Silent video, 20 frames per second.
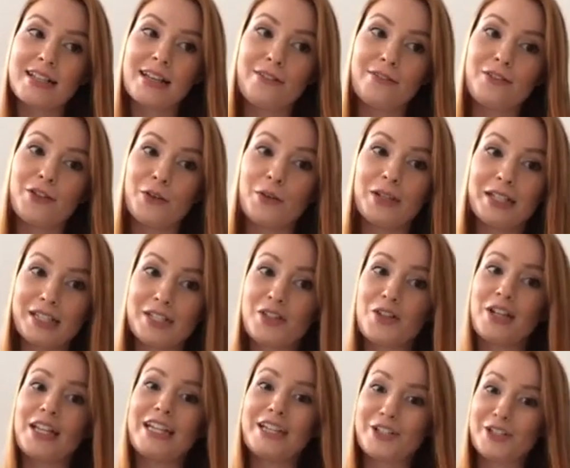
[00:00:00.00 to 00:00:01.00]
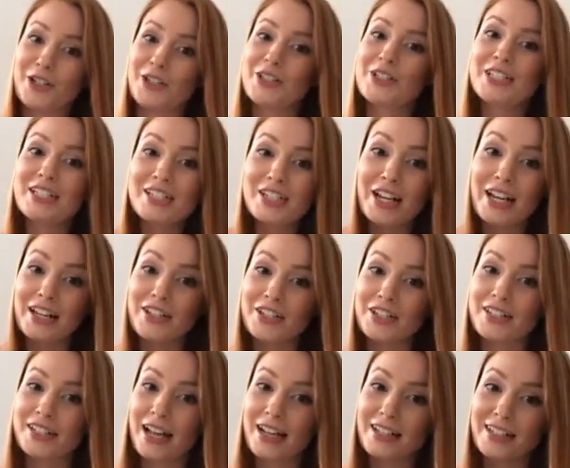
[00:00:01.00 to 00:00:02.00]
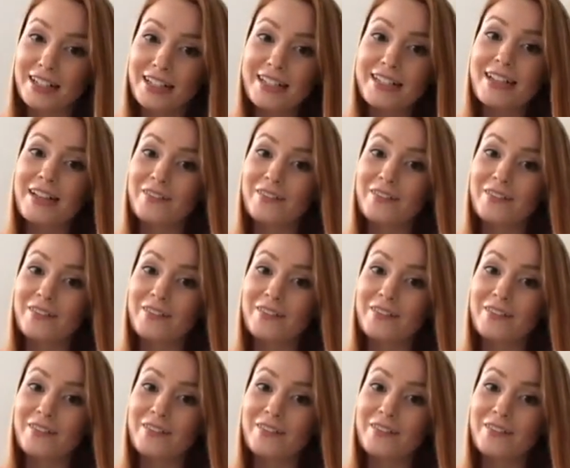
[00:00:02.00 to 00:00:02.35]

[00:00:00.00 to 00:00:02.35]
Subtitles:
if you literally just change your standards